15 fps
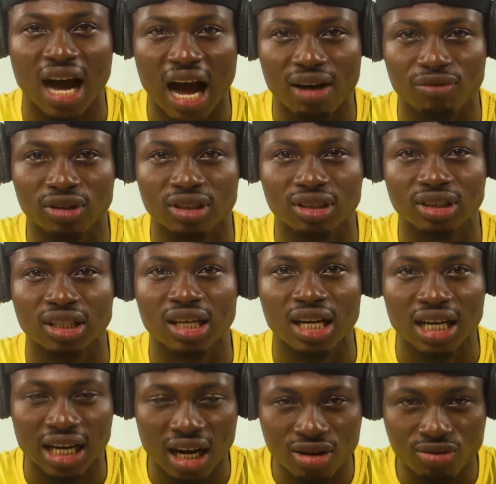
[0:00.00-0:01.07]
African
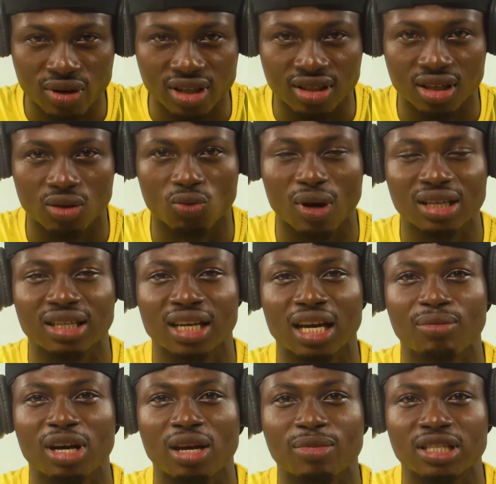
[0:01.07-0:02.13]
countries. Once
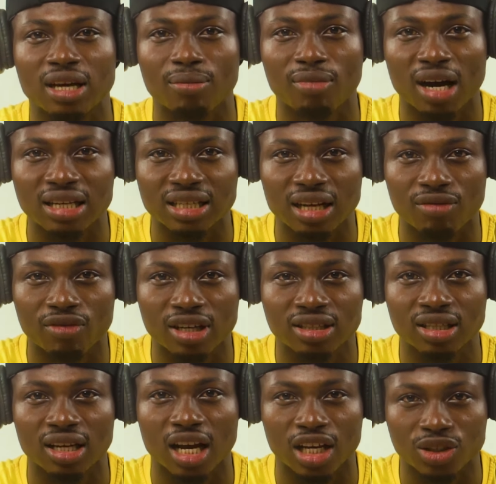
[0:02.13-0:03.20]
again, my name is Ambassador
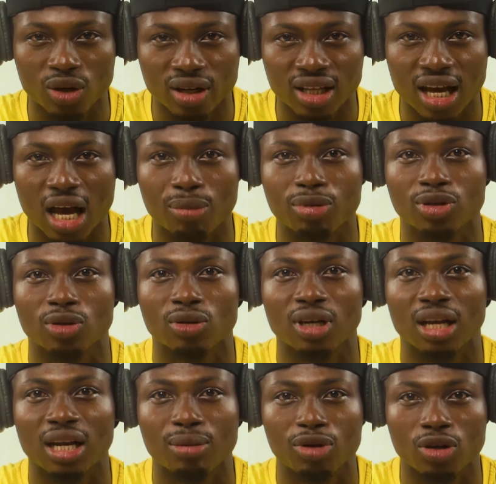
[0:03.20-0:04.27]
Vix. Enjoy the episode
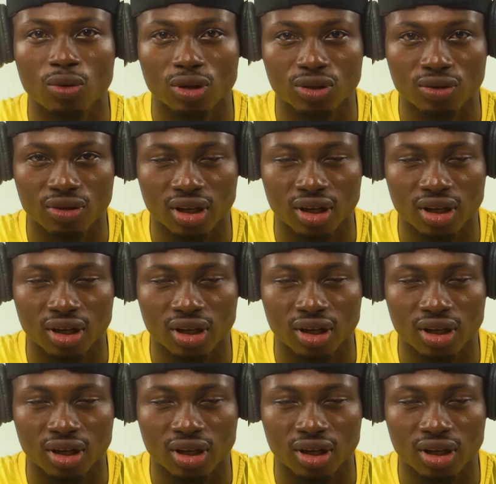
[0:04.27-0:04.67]
and let me know what you